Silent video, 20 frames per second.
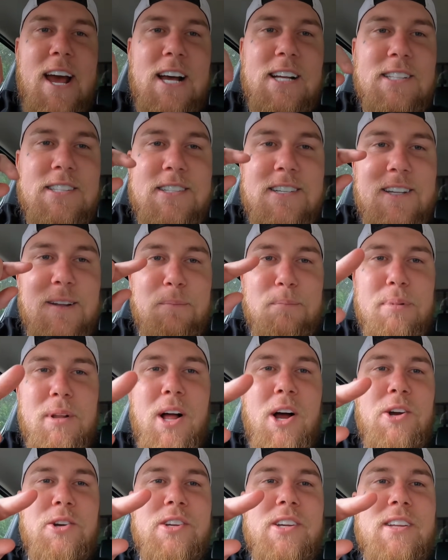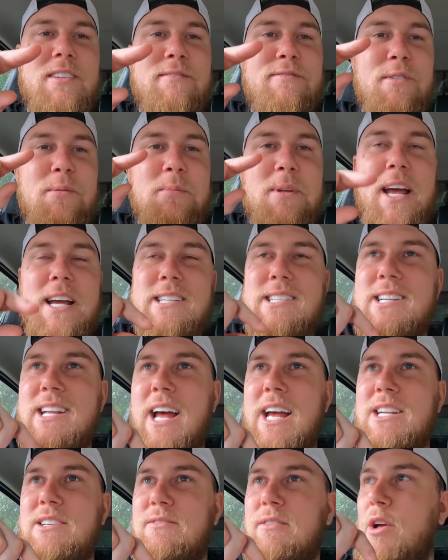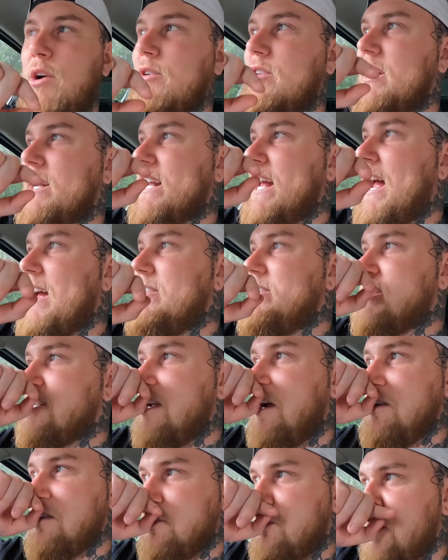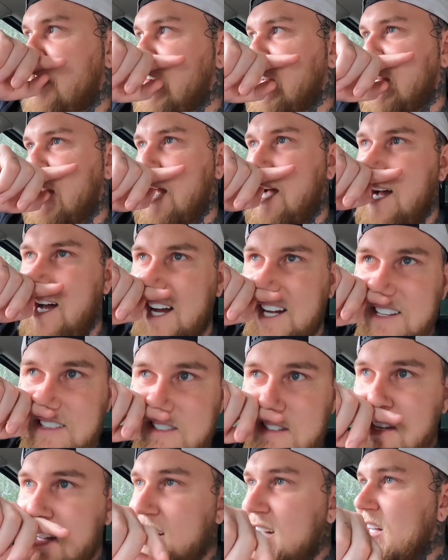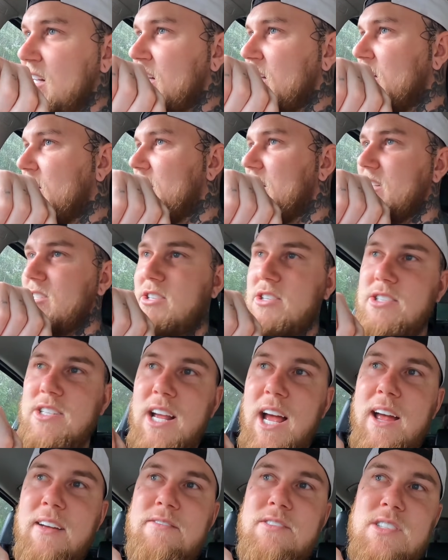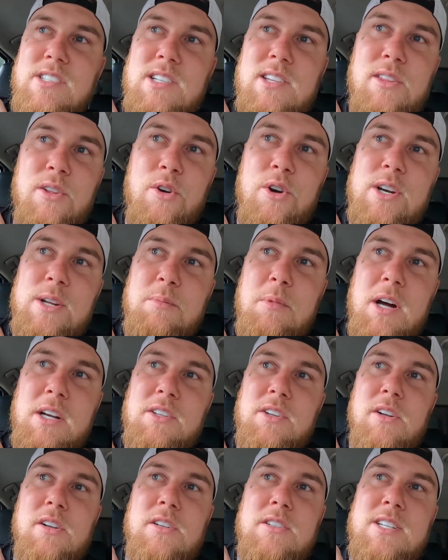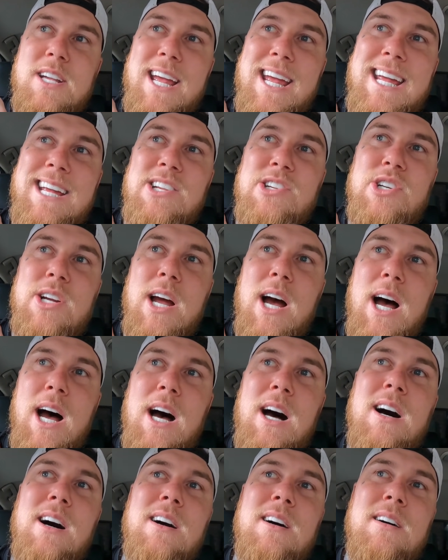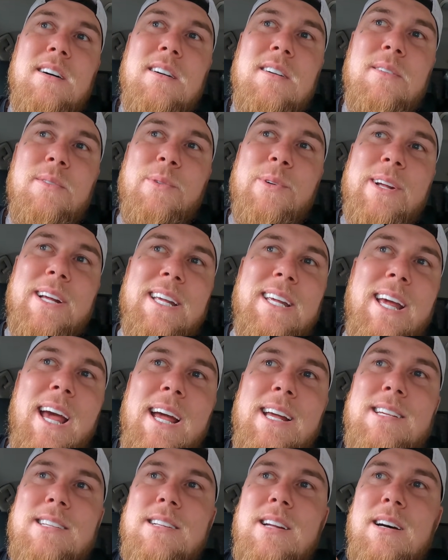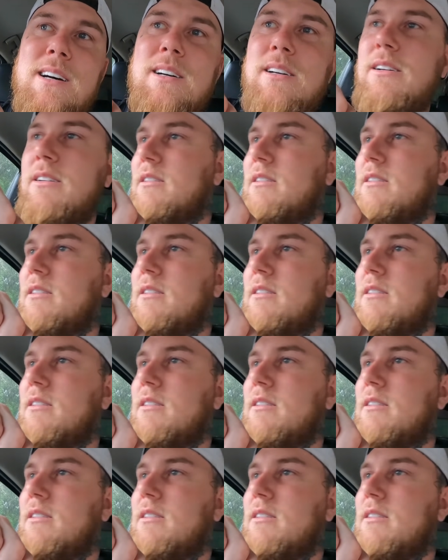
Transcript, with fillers: out to the bloke from yesterday's vlog that gave us those green cards. He's just saved us $31 each car. What a gangster.